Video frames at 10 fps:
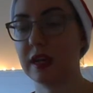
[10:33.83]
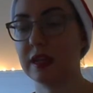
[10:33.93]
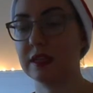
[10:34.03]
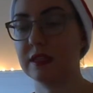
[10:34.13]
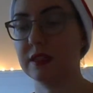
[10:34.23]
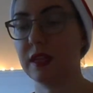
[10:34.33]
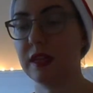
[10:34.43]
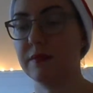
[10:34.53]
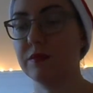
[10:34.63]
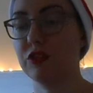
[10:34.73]
and
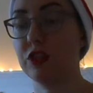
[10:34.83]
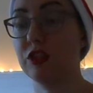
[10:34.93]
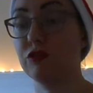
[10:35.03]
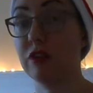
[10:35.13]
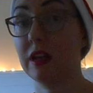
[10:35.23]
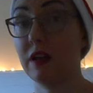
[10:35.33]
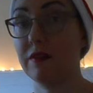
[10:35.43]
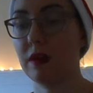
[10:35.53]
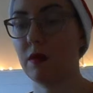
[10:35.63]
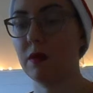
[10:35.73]
she could drink out of
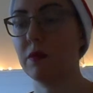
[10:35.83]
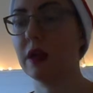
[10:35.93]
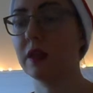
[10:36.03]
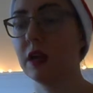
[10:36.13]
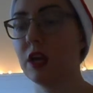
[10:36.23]
it quite well,